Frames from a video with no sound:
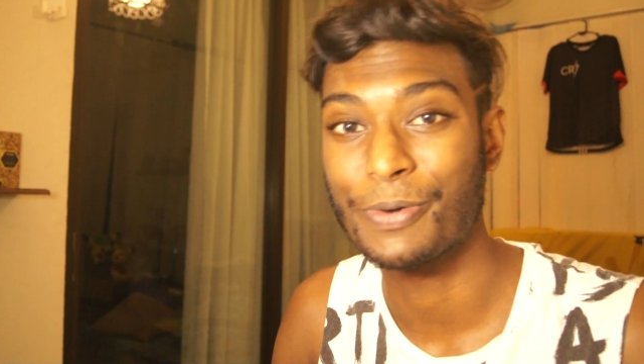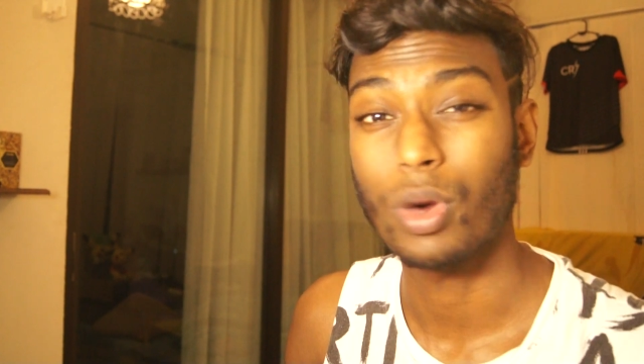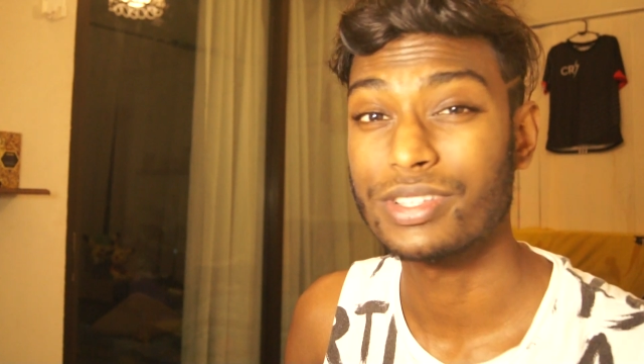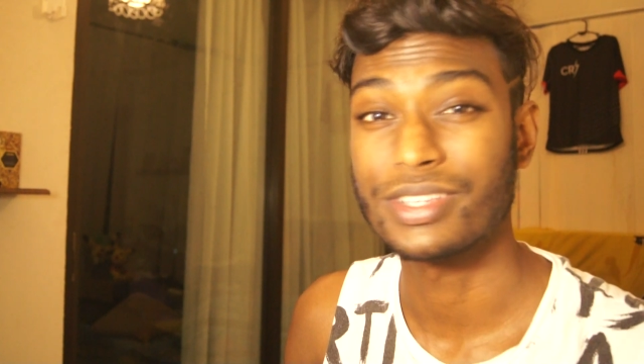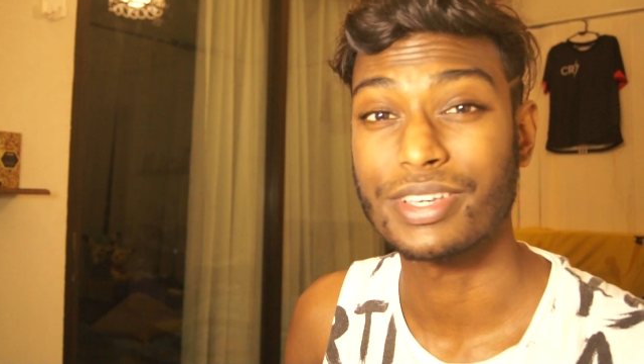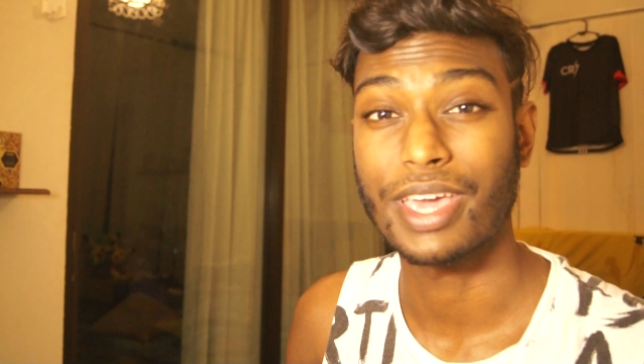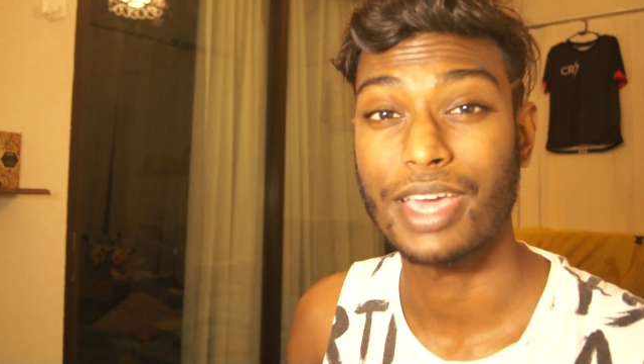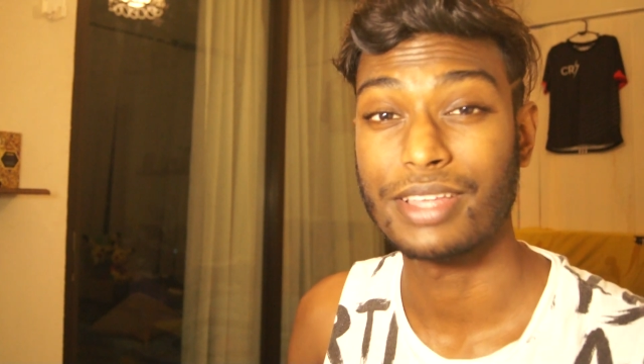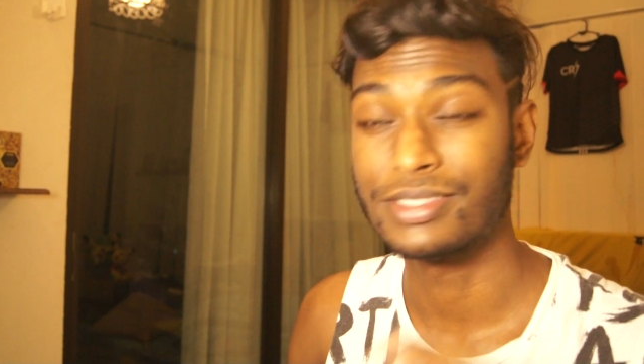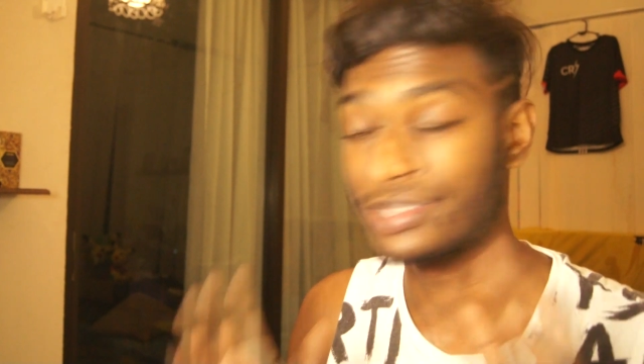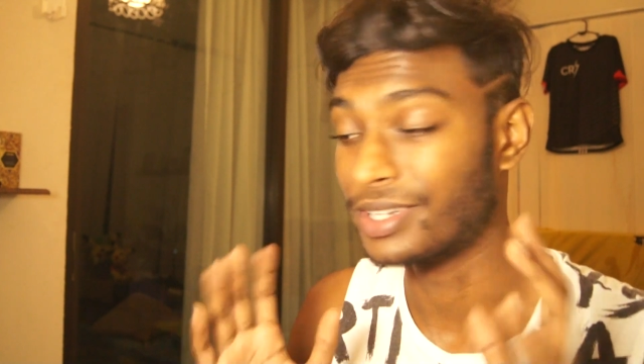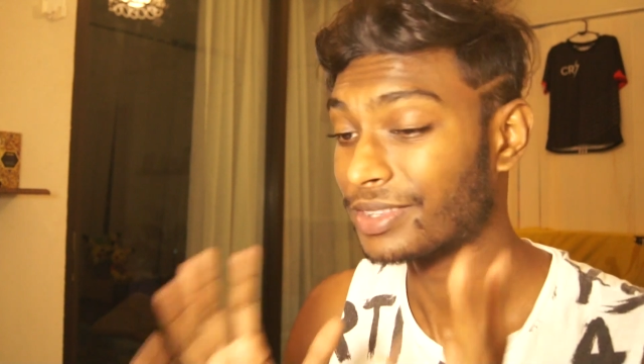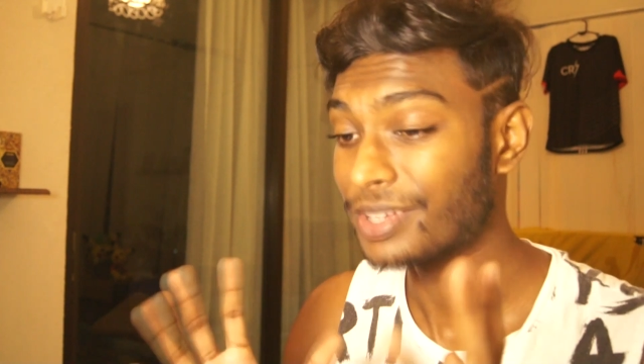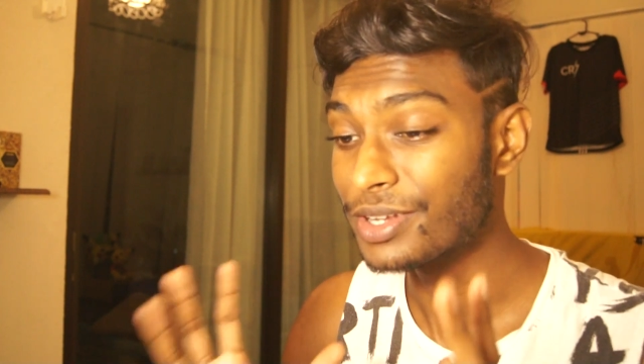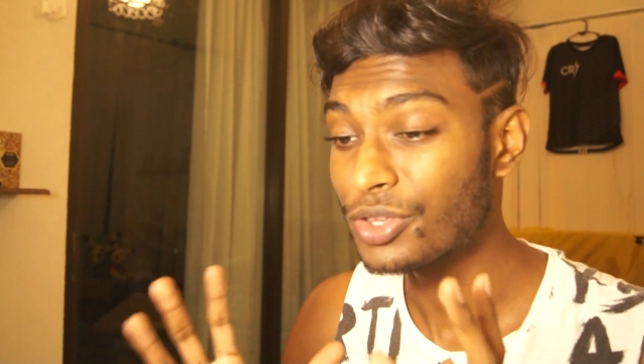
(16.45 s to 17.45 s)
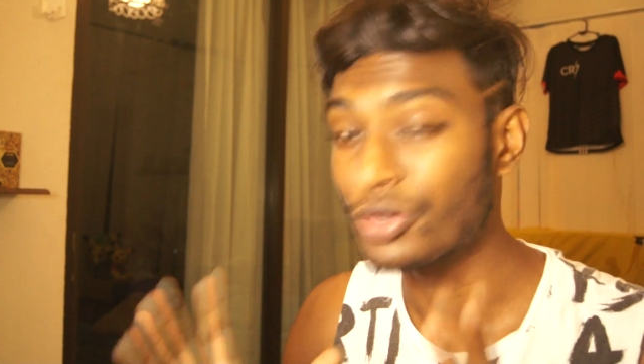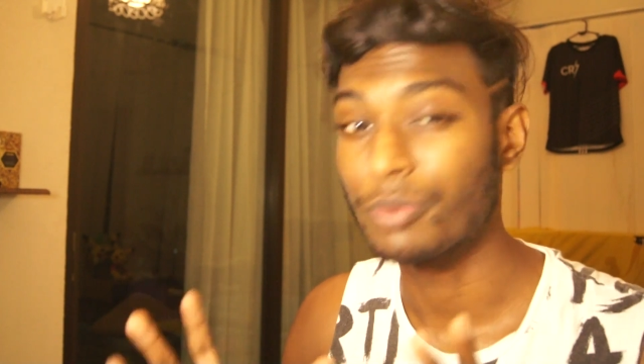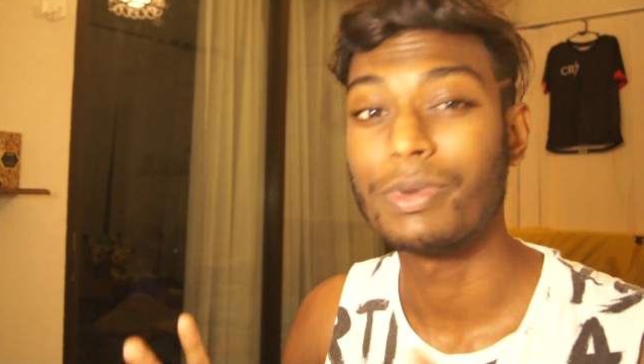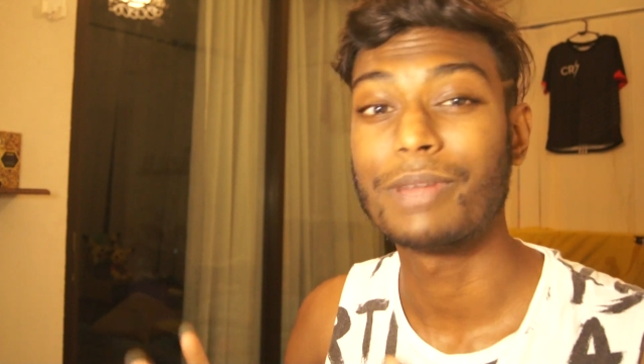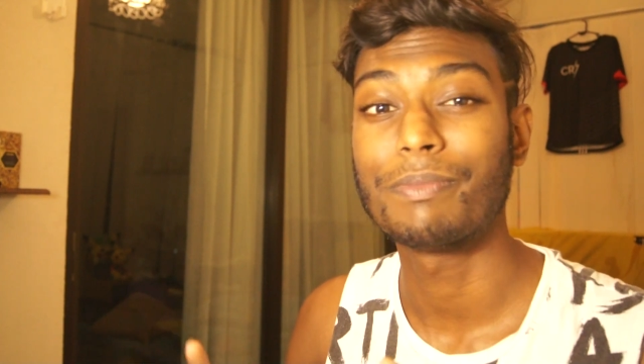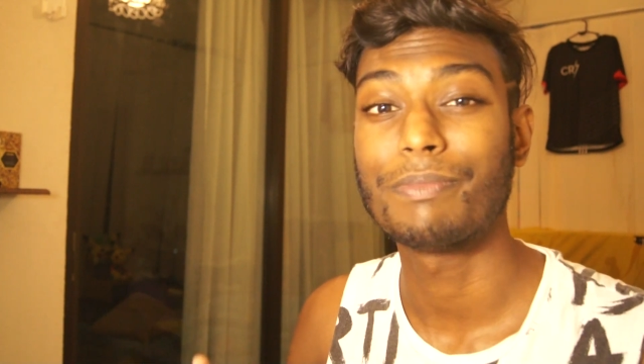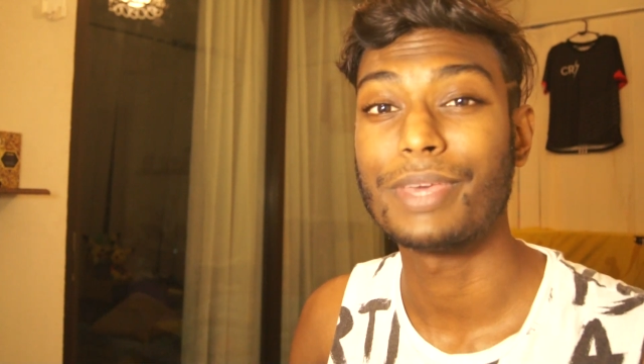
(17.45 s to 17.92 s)
Once again, certain
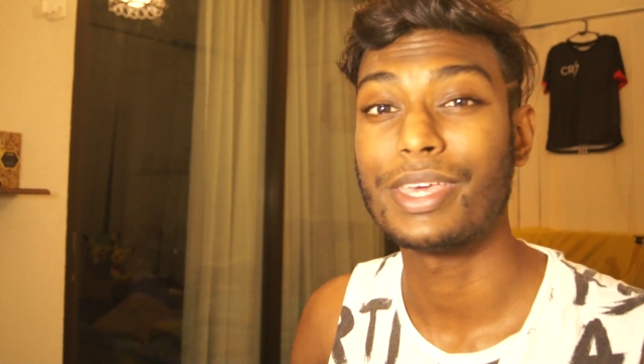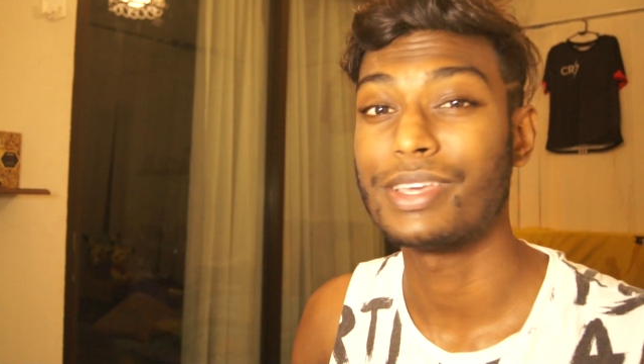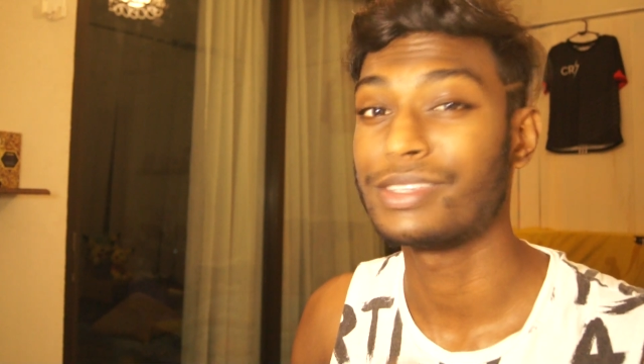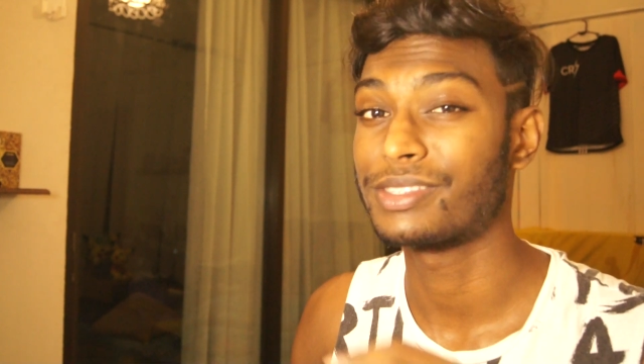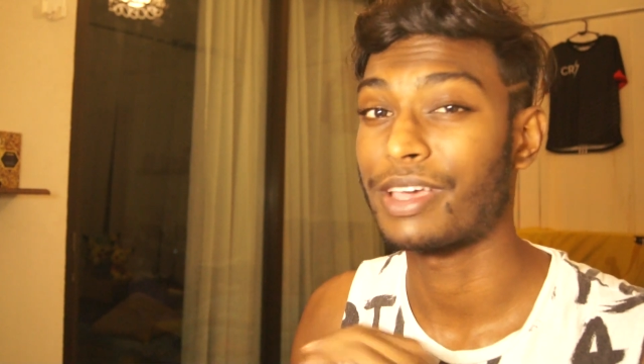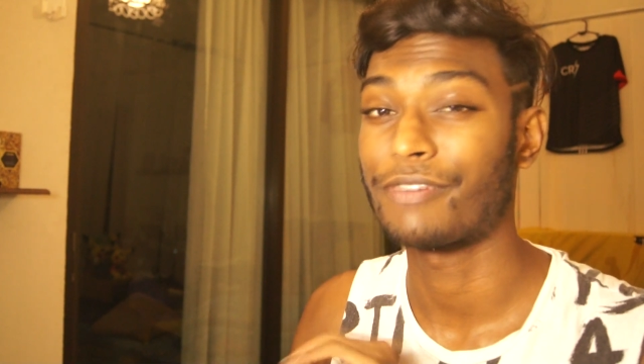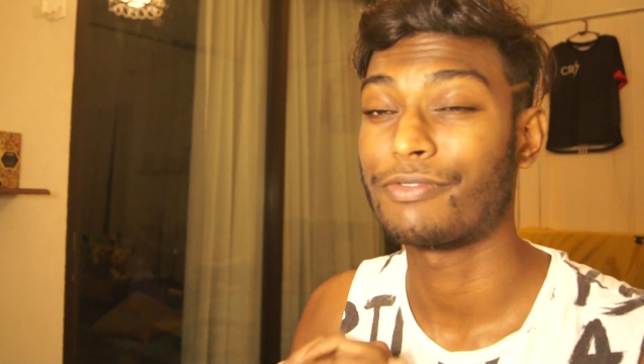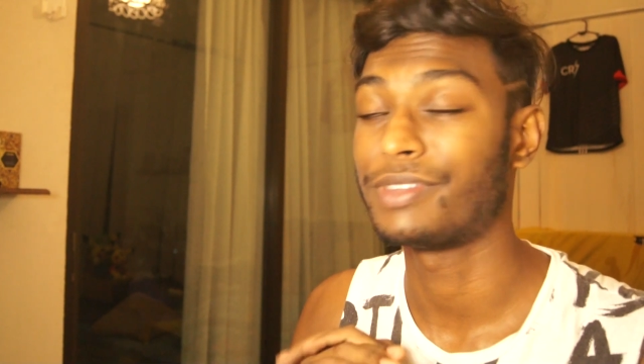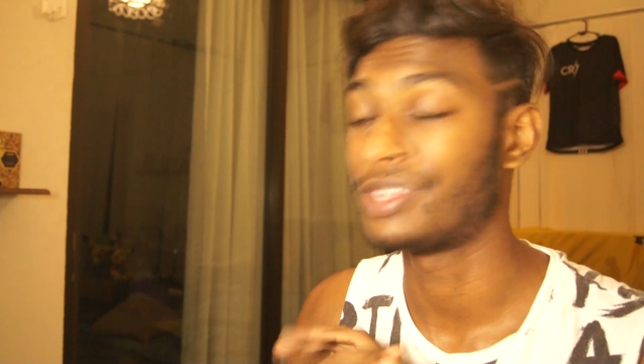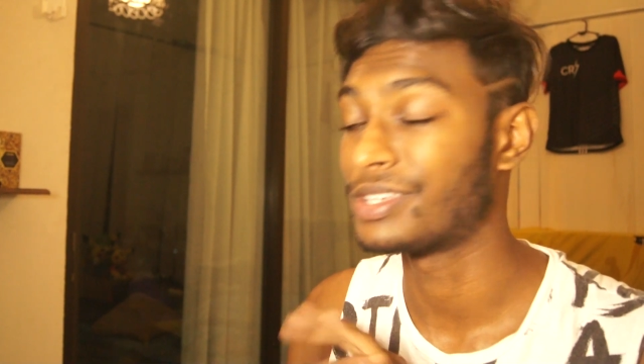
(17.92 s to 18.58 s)
human beings have